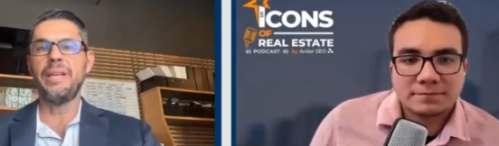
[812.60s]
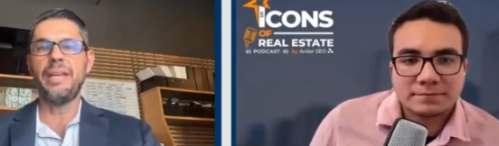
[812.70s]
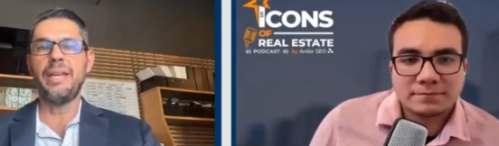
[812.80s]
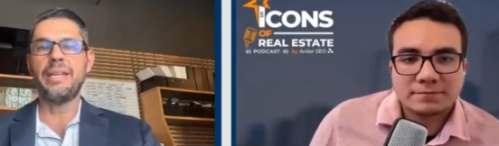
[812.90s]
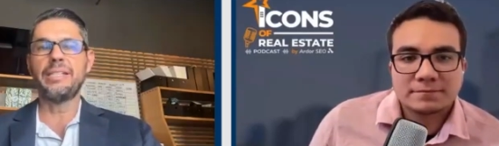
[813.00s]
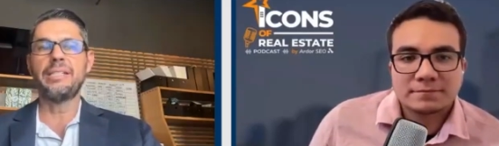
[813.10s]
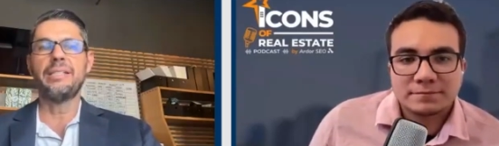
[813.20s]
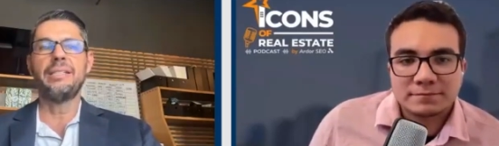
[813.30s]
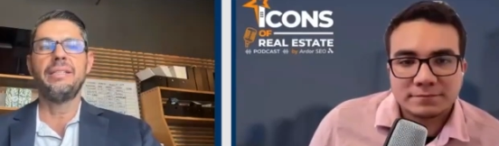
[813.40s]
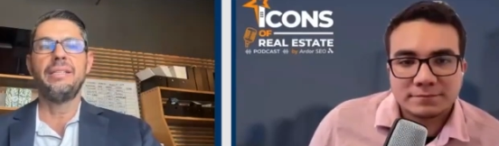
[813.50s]
Speaker 1: cash
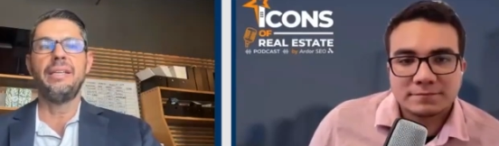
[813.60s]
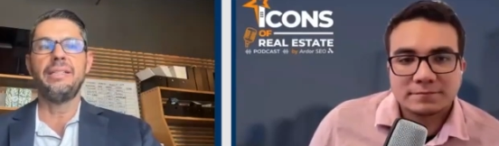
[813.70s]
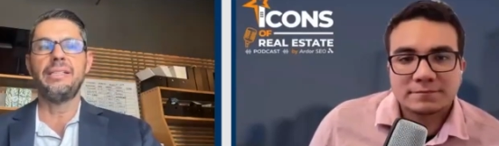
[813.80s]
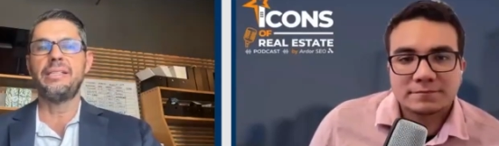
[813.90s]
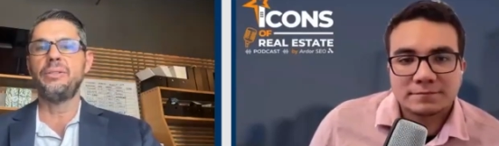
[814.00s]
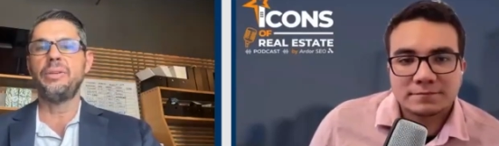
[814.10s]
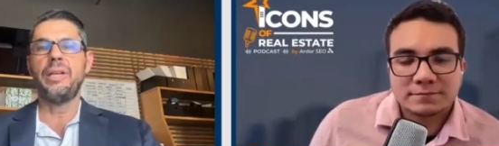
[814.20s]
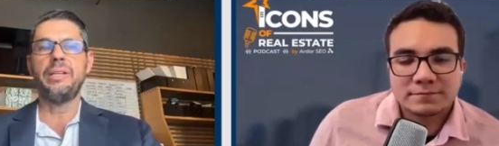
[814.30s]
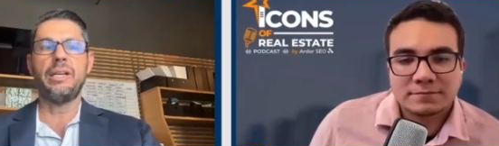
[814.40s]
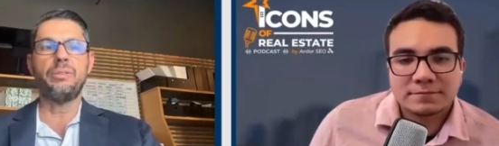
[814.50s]
and they're still
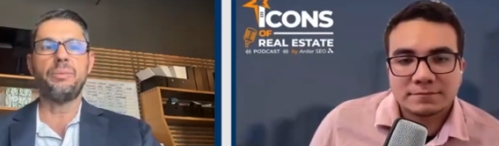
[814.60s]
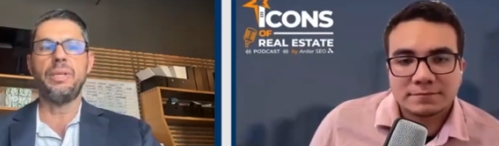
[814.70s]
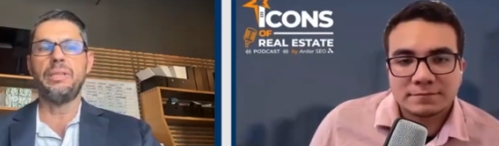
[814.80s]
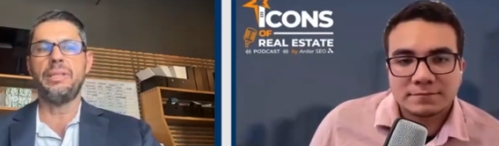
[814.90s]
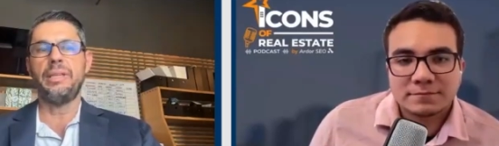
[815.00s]
getting outbid